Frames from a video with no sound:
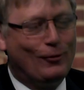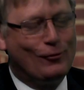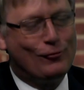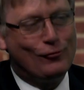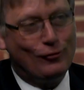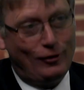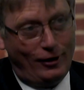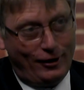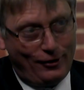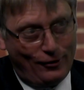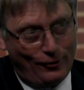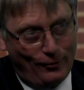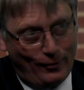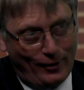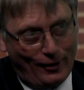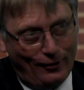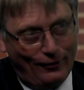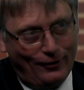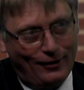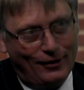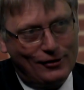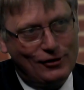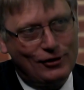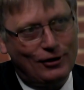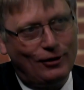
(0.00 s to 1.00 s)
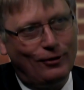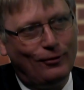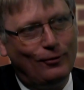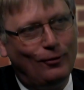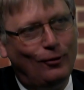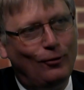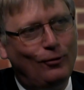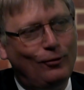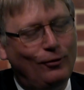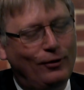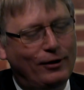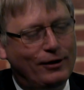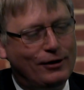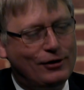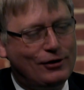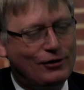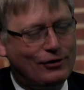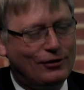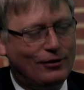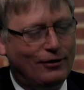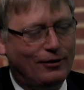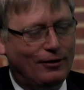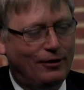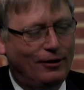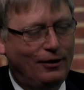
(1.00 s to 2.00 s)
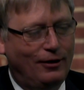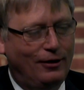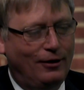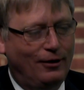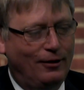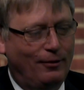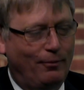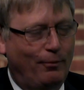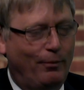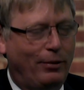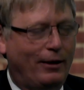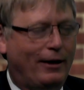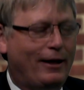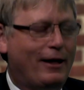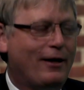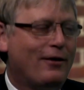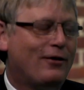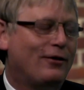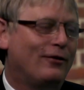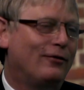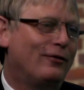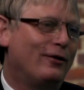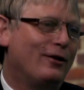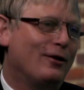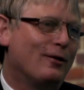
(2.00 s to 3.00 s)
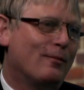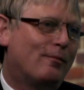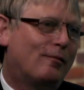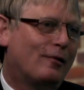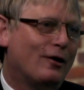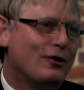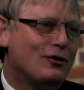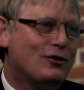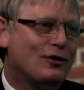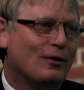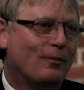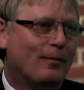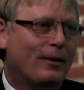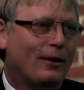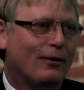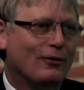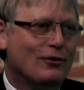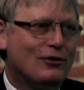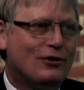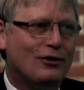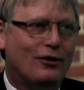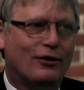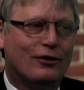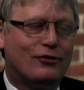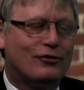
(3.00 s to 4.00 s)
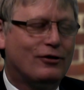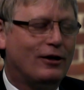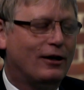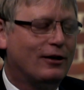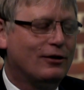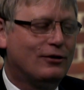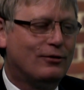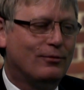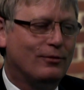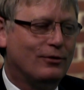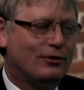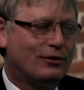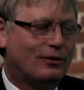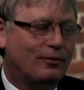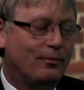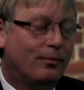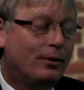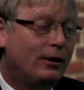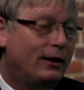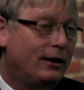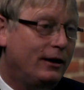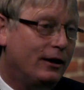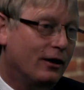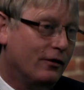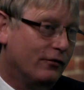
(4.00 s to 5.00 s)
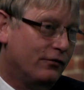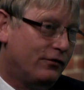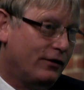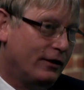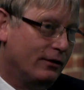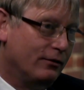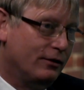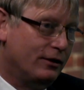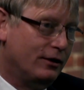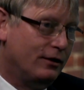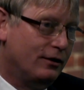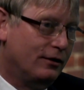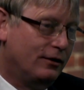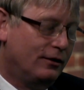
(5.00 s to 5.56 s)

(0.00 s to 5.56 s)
drilling the well, so all this blather in the press about sidetracks was completely unfounded.